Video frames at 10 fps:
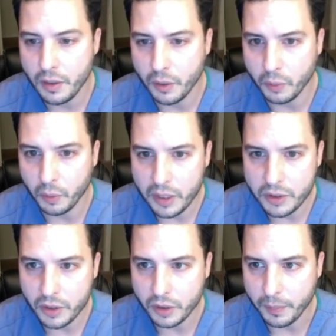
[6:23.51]

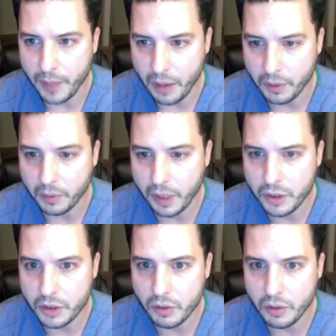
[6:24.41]
the power
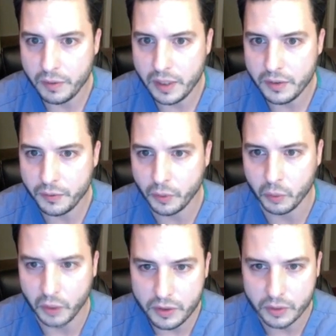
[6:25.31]
ratio of these for
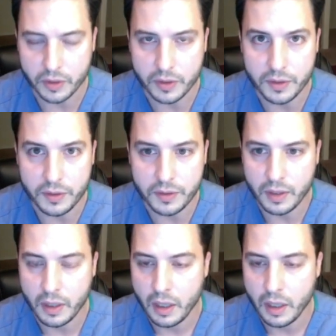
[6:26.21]
resources